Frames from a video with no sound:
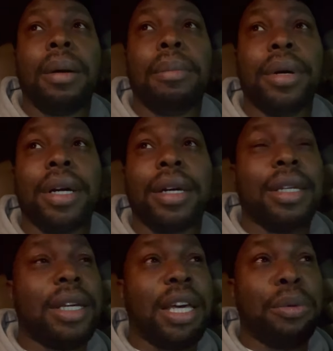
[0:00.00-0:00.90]
but
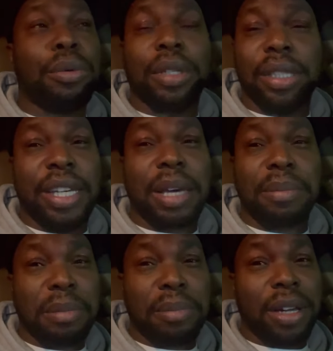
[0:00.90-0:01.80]
it will get
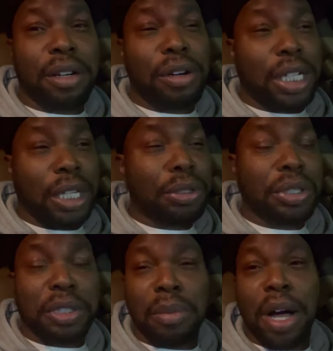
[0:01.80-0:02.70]
me better,
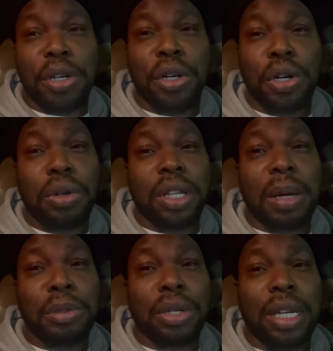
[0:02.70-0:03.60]
closer to my goal that
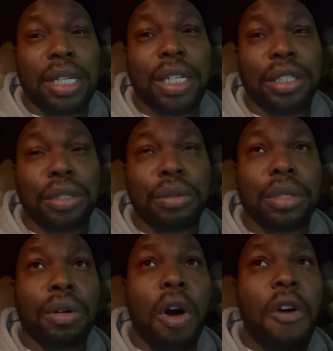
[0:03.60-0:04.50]
I'm trying to get to.
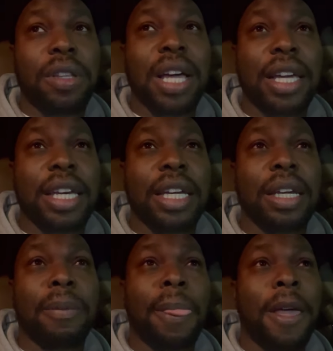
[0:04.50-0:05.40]
So hopefully I get
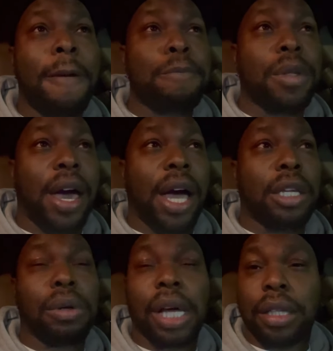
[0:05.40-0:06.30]
it. I got to
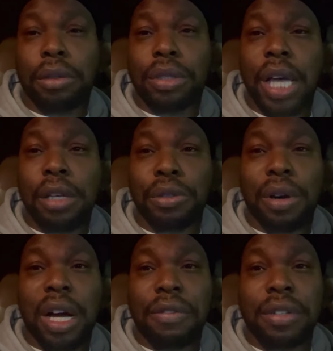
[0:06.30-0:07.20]
do like a little test
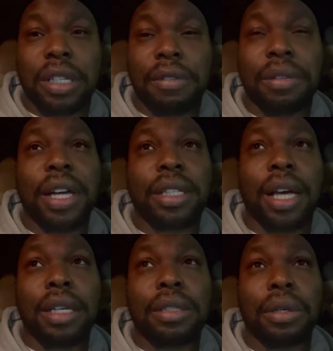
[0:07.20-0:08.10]
drive and stuff like
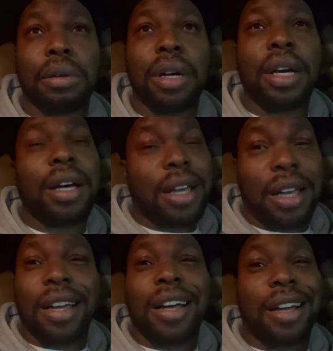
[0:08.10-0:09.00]
that. So,
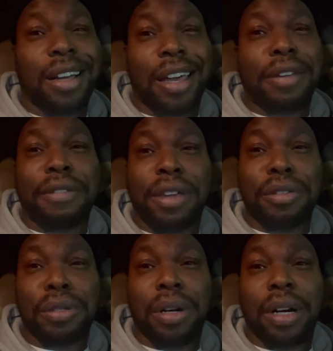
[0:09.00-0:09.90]
all right,
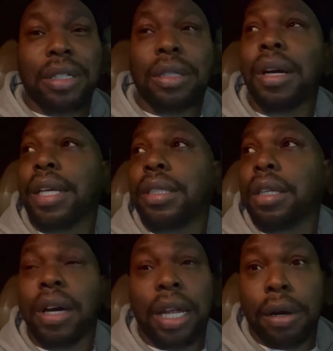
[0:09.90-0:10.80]
fingers crossed. All right, see
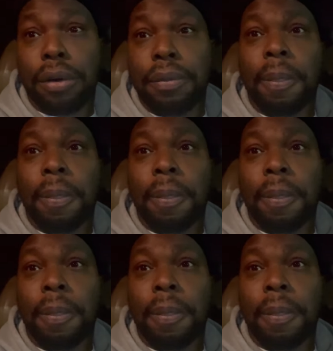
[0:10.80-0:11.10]
y'all, I got to go.